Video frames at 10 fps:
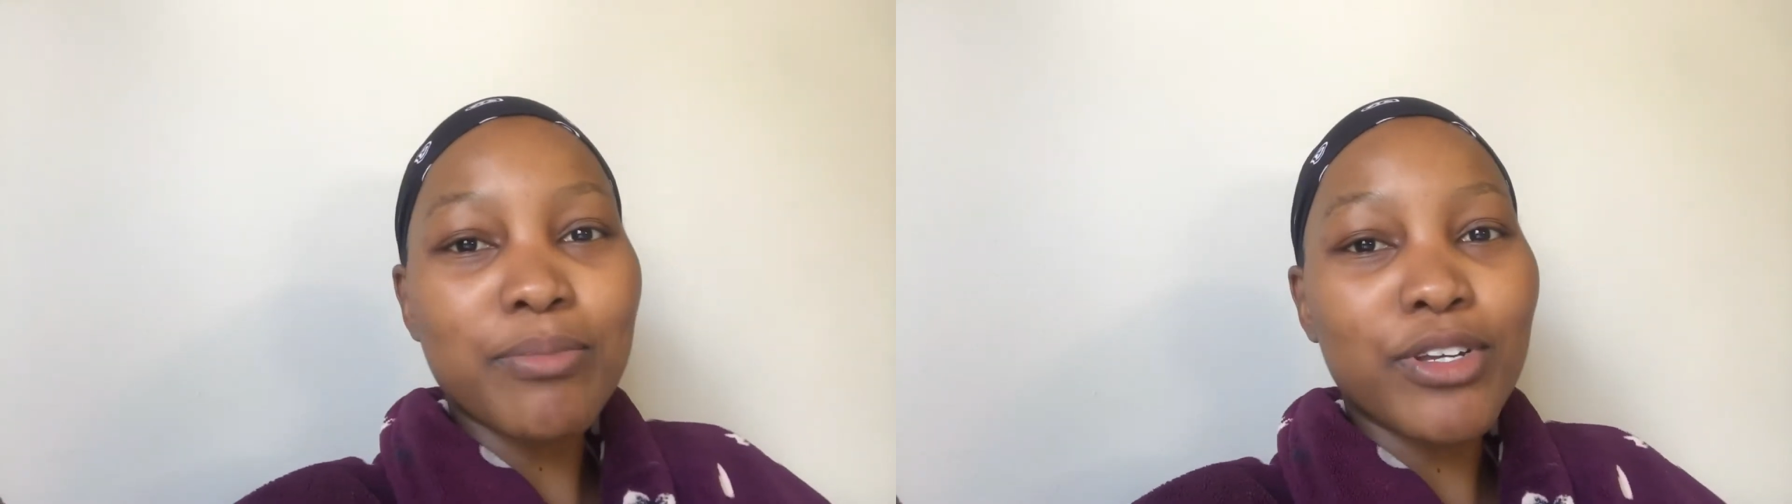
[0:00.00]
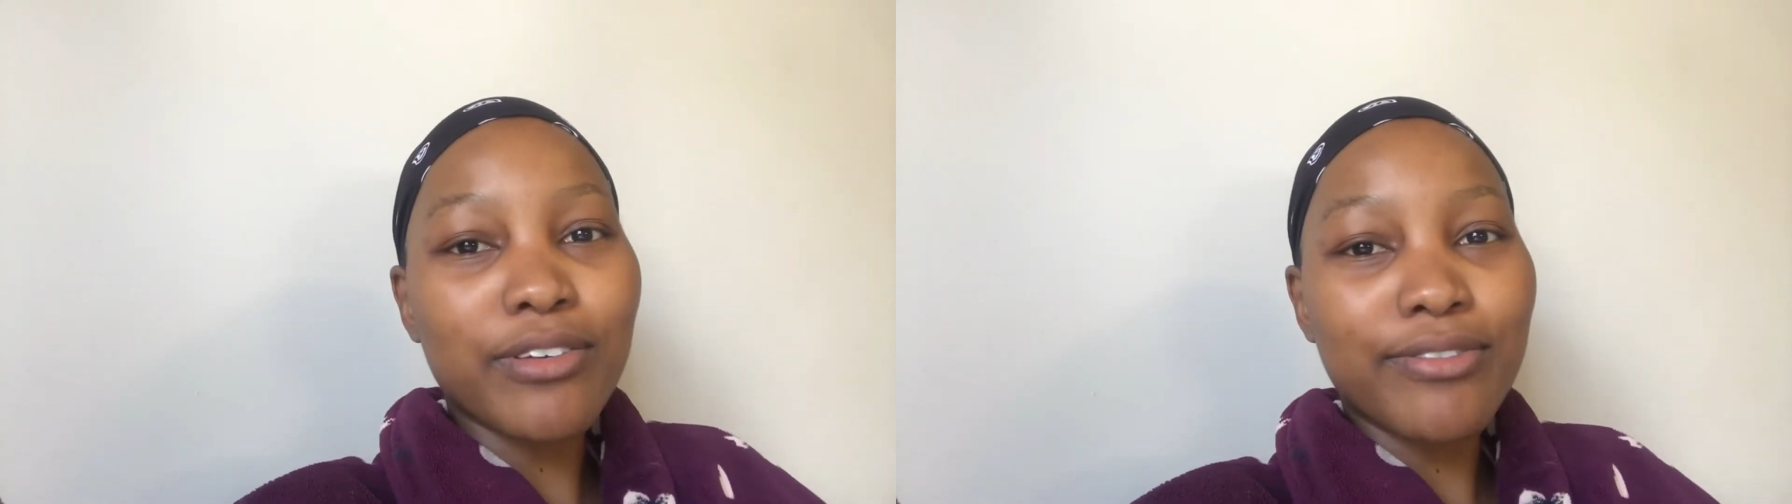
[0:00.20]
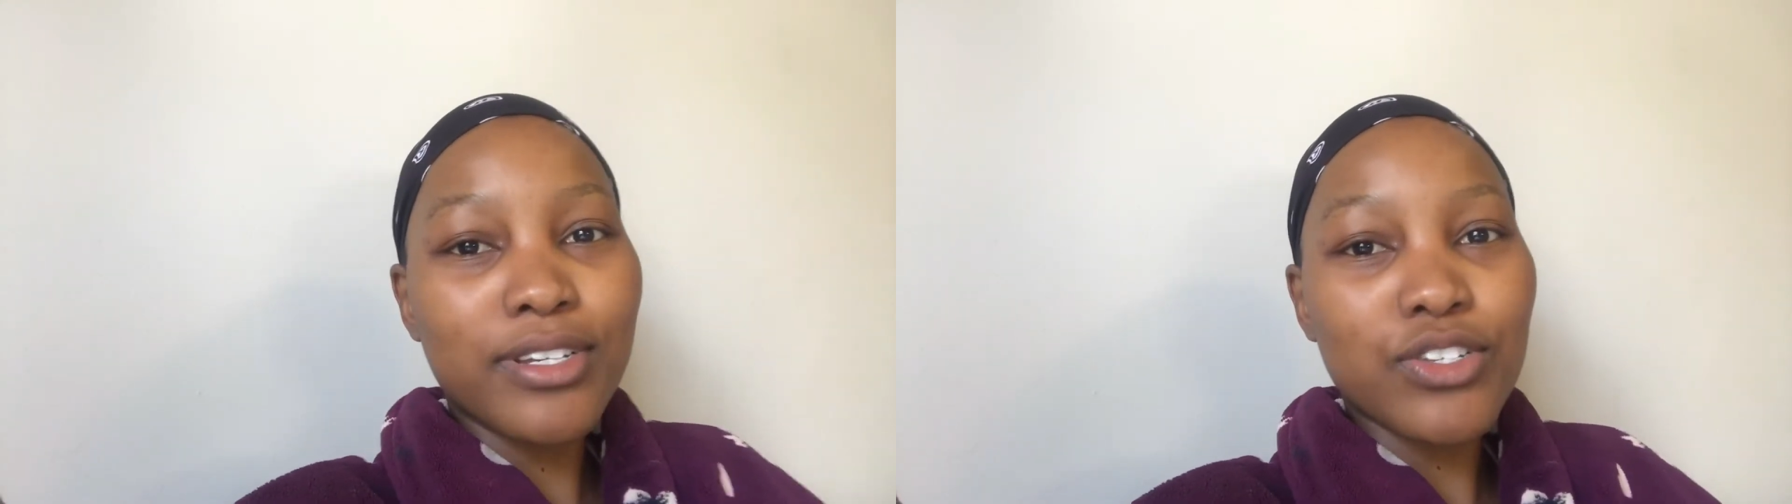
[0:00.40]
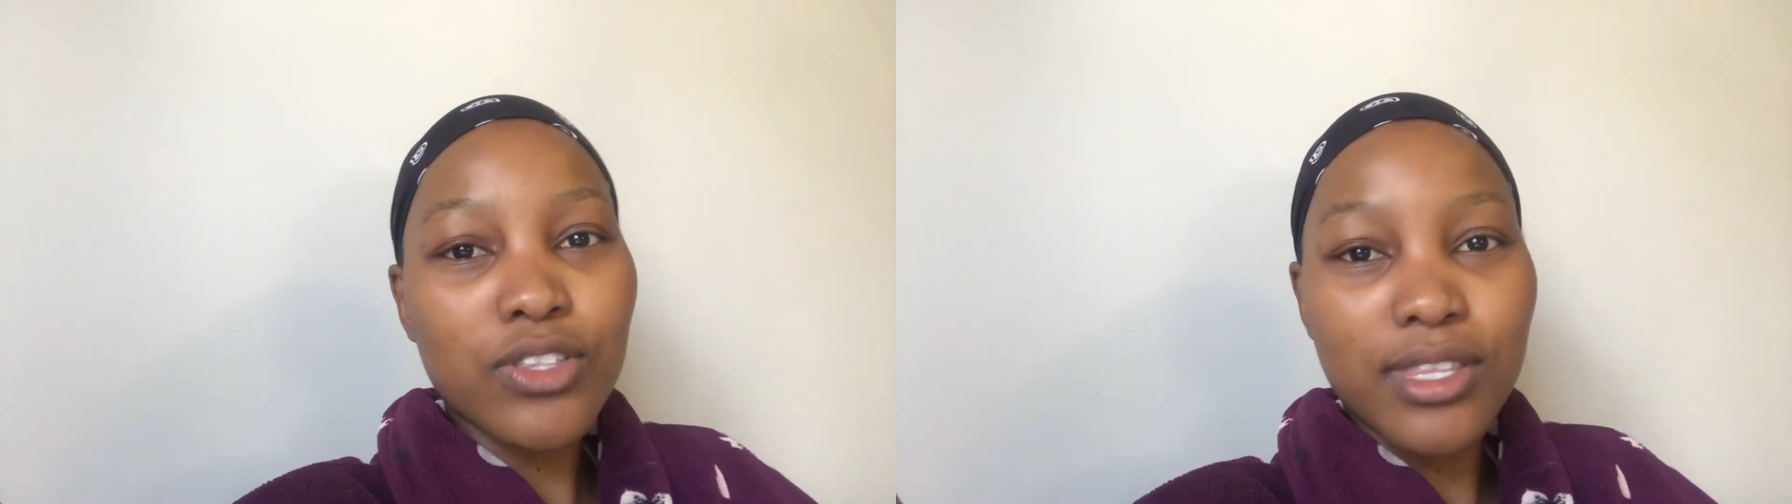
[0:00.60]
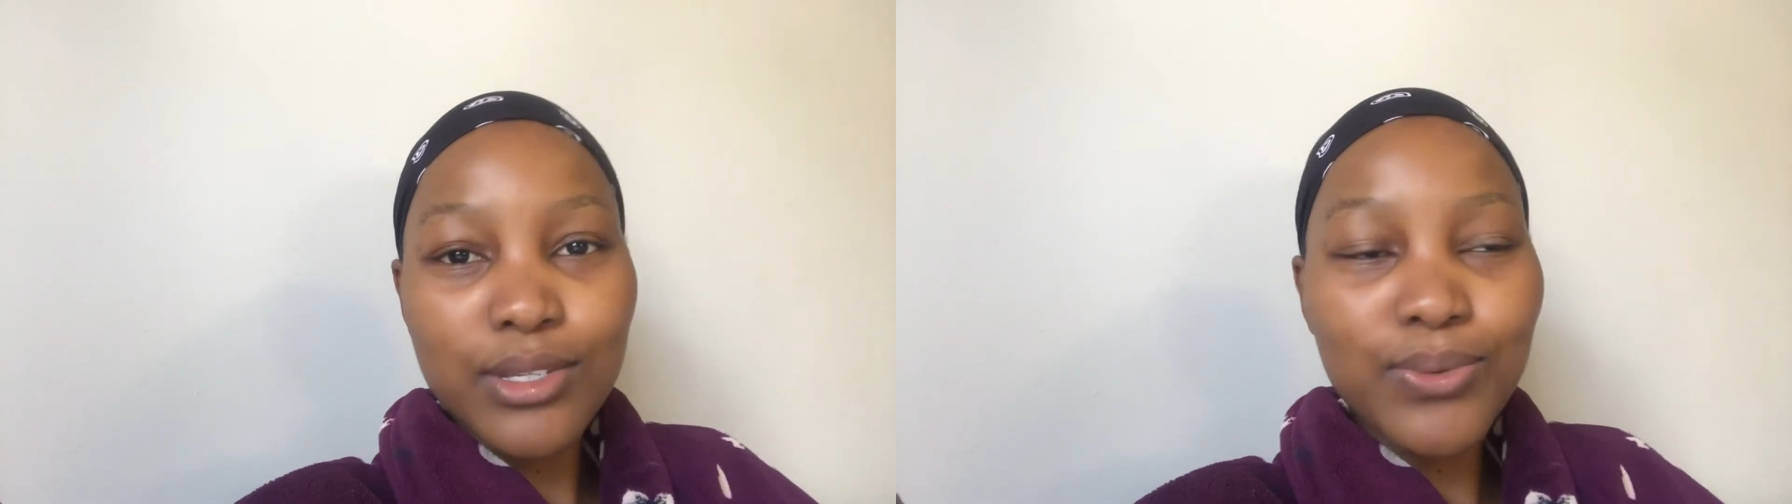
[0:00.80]
gonna finish
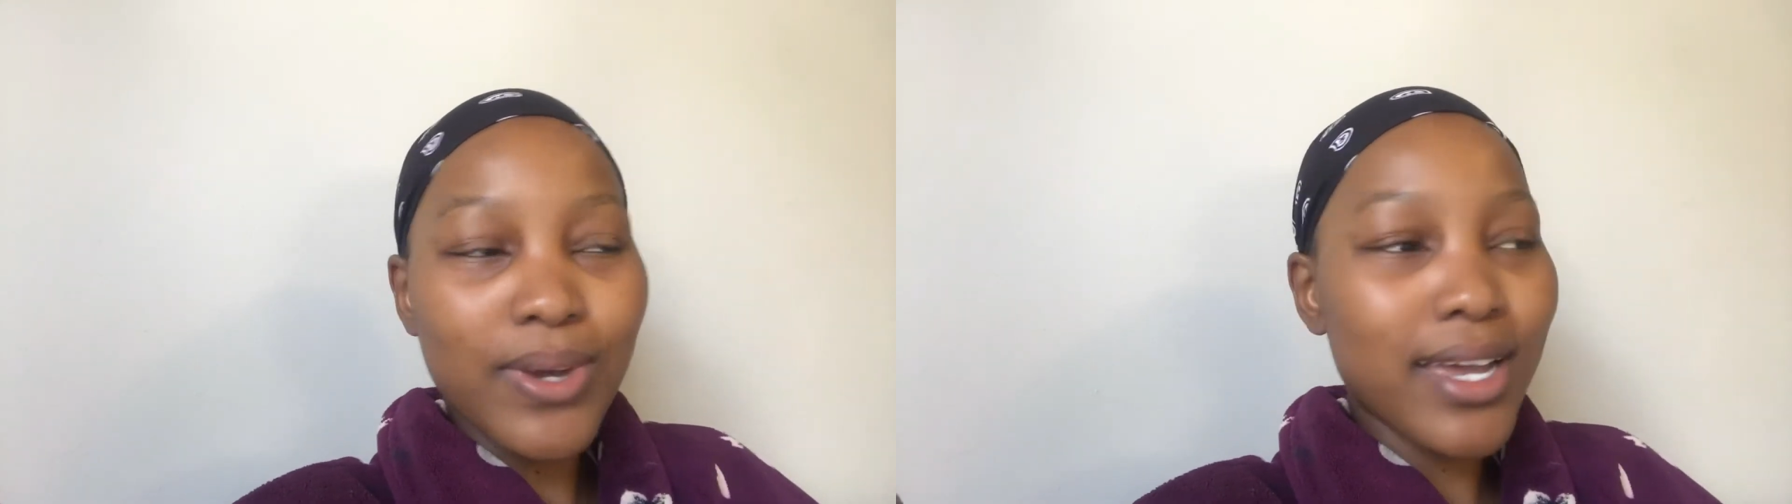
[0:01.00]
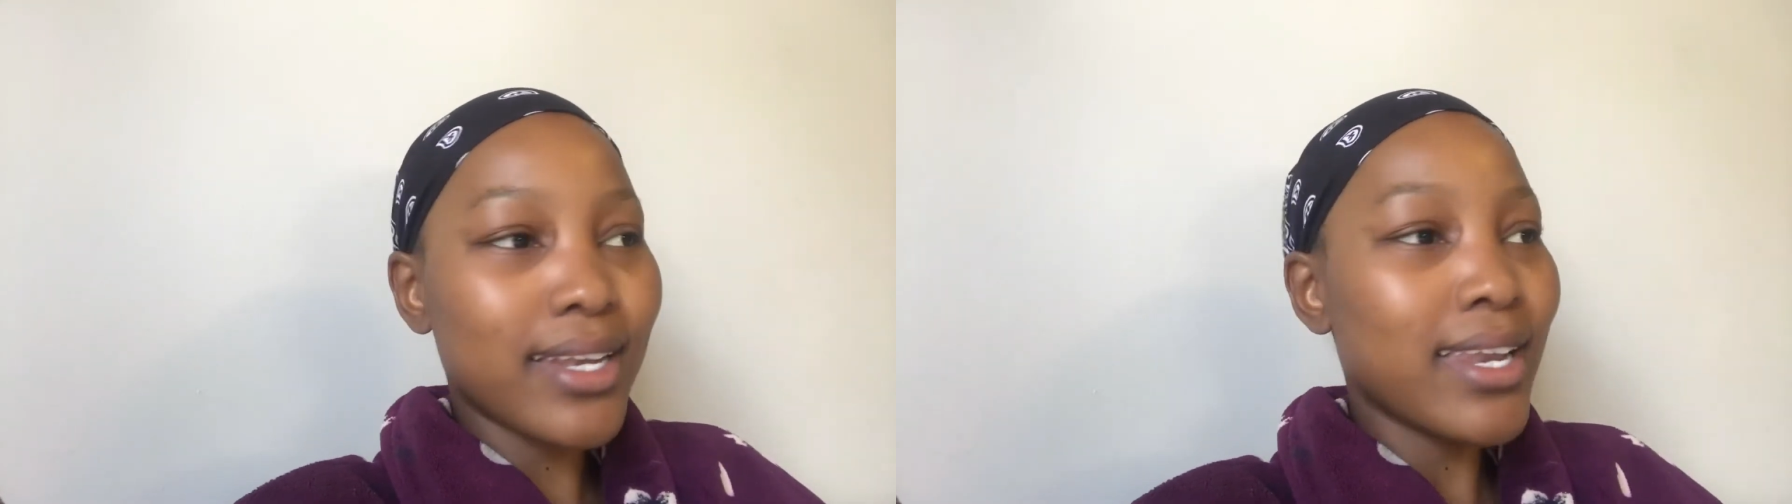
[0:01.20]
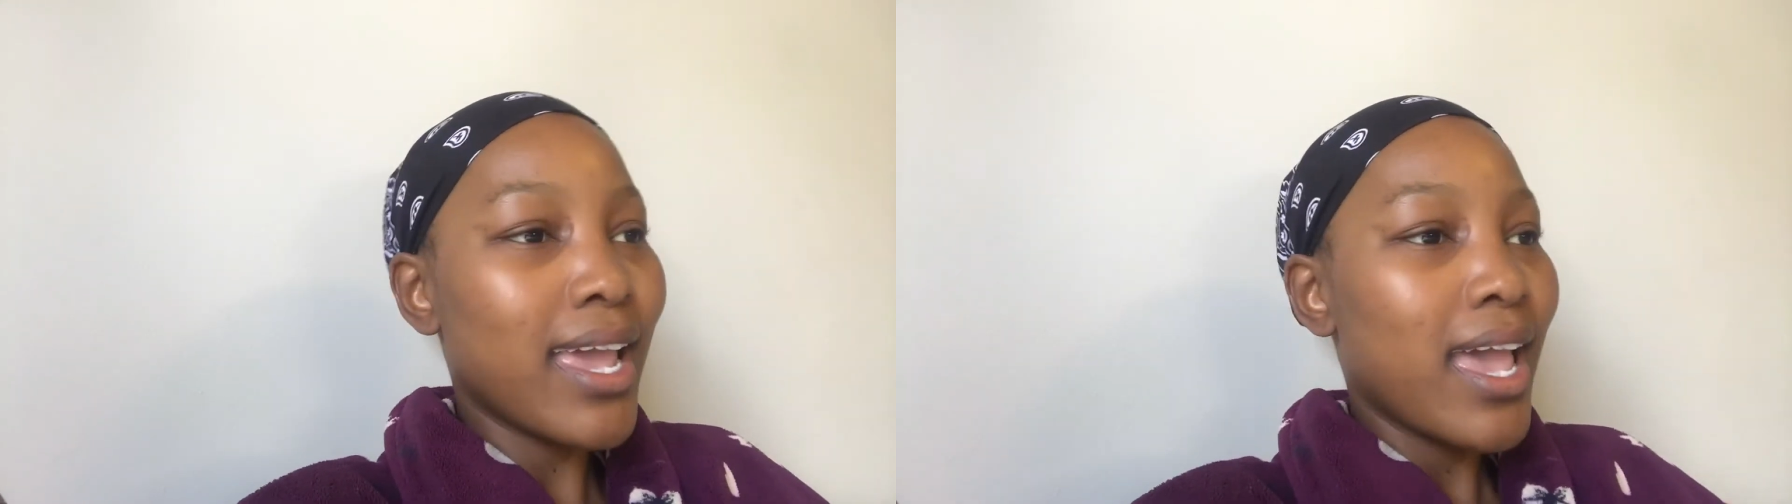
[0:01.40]
this one,